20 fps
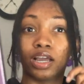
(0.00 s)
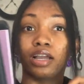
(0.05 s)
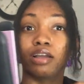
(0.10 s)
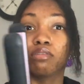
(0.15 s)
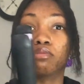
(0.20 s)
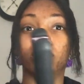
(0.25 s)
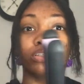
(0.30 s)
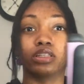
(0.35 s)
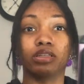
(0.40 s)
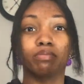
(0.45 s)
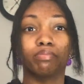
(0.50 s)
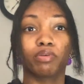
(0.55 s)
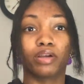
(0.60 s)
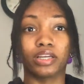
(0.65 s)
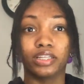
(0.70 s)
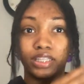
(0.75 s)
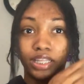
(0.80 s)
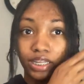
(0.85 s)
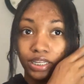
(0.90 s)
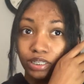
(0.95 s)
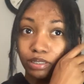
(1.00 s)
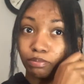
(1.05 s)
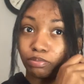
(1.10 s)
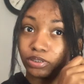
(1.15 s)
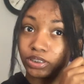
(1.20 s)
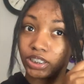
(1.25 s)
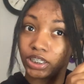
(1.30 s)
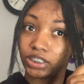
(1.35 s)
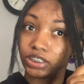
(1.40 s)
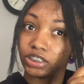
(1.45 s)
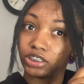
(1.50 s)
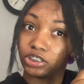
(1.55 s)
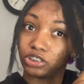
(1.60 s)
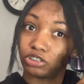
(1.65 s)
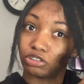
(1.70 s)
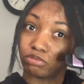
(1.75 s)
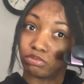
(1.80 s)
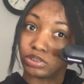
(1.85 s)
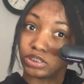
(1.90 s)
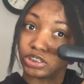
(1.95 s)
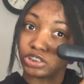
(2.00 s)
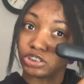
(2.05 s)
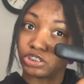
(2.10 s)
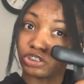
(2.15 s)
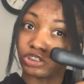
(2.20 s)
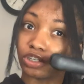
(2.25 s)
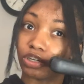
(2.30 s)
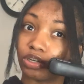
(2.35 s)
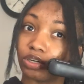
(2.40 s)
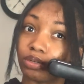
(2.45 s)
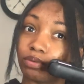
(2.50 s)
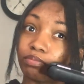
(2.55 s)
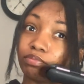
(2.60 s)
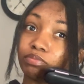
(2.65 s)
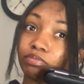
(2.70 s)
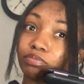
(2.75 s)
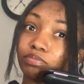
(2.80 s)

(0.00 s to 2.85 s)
I really pray that he protected his legs job